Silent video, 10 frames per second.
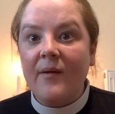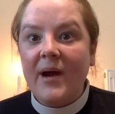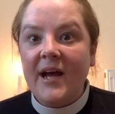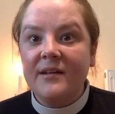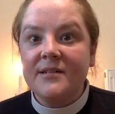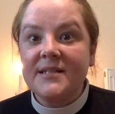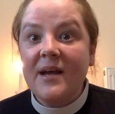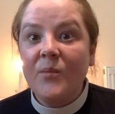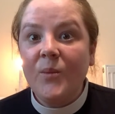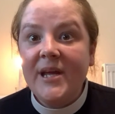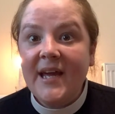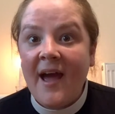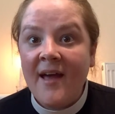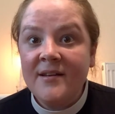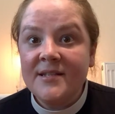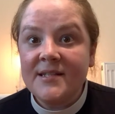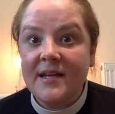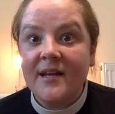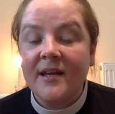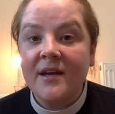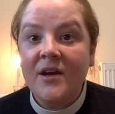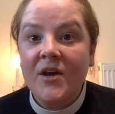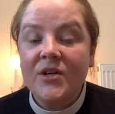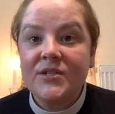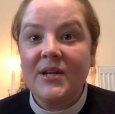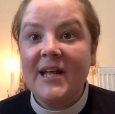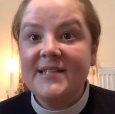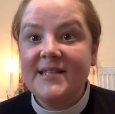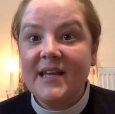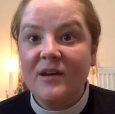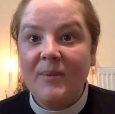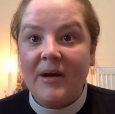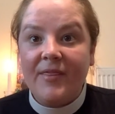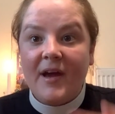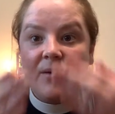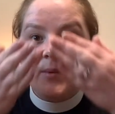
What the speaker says: our hands and we can see. So let's think about that.